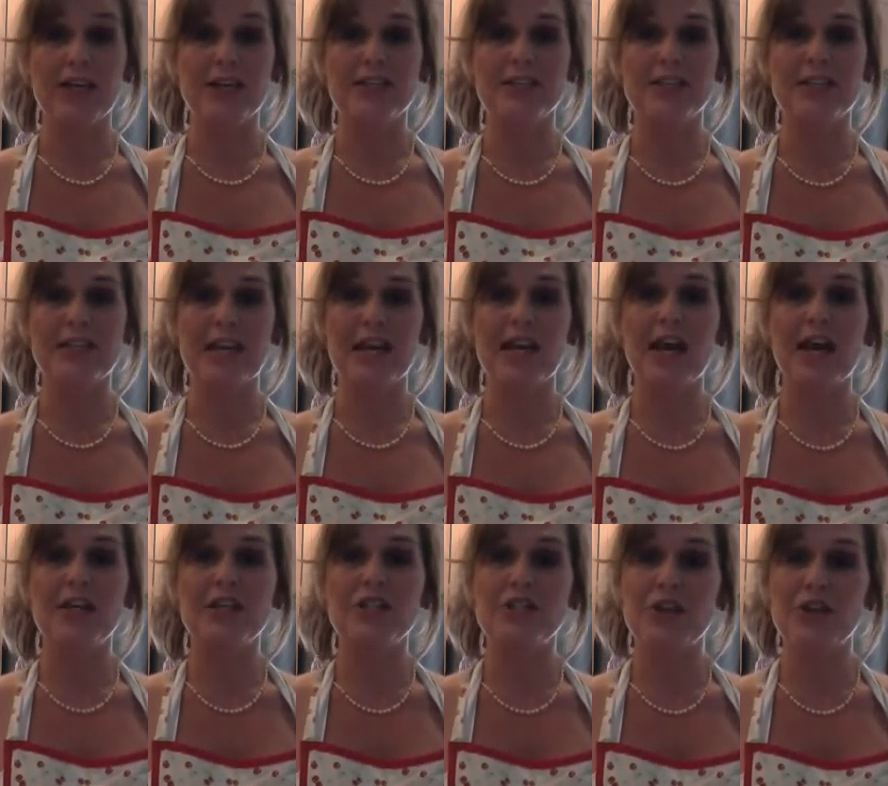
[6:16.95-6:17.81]
Today
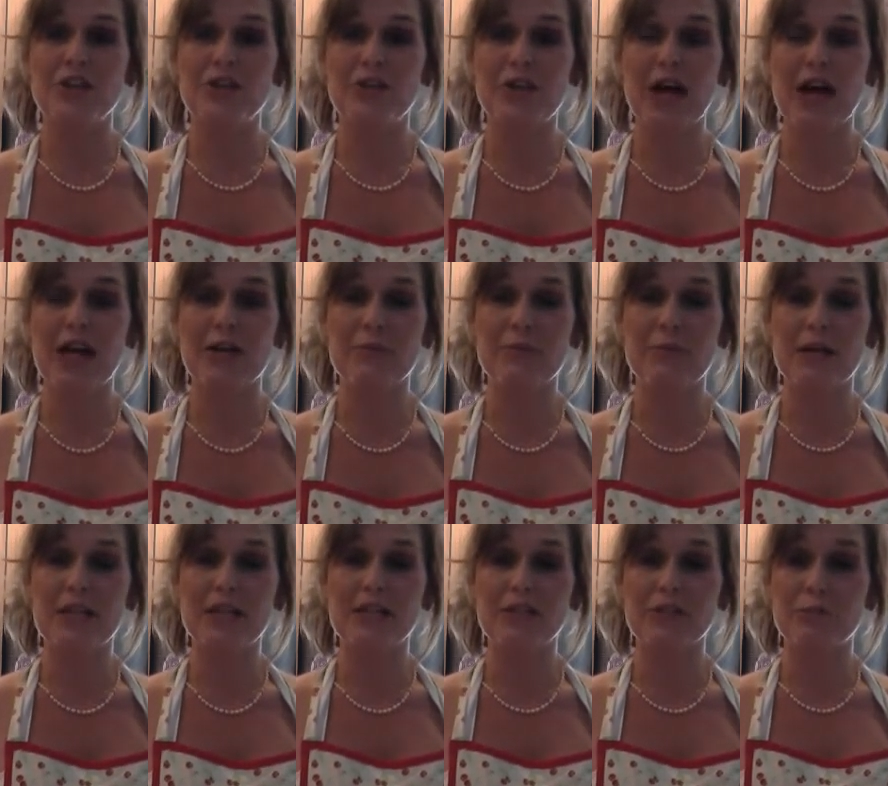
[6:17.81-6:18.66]
I showed you how to
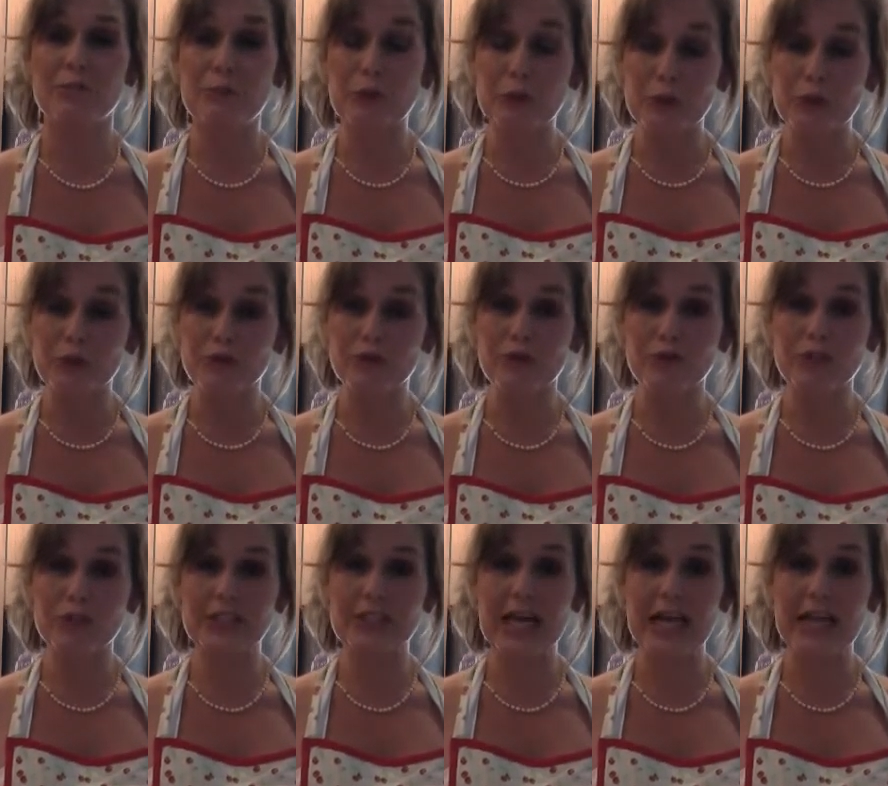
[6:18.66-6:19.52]
make this beautiful
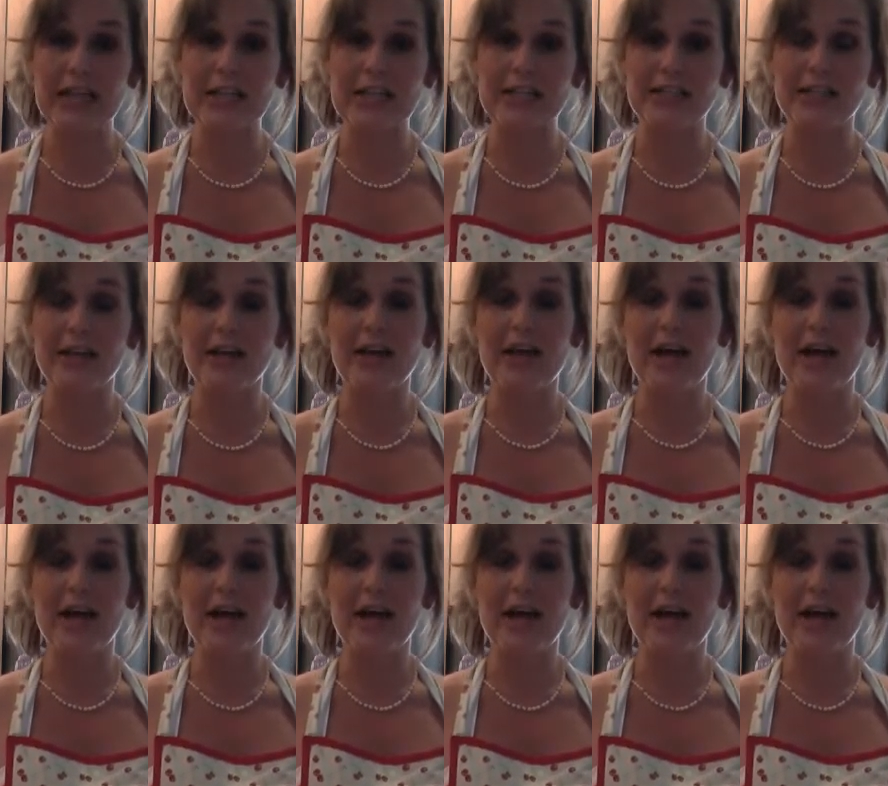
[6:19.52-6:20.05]
salad.